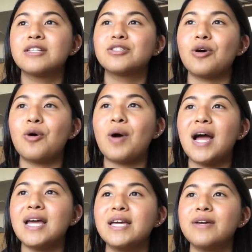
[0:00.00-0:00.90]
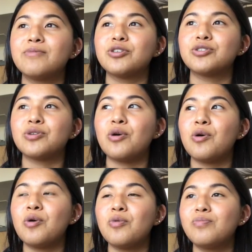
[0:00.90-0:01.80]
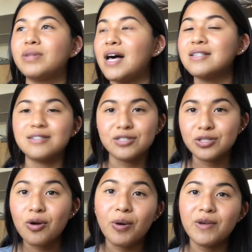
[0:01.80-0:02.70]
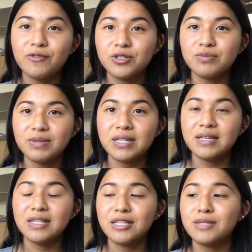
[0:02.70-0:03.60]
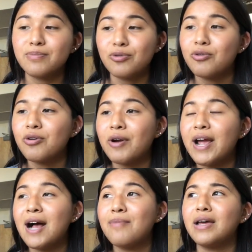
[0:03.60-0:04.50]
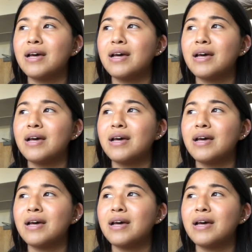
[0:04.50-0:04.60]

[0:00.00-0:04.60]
So I am just so blessed and so grateful to be in this program,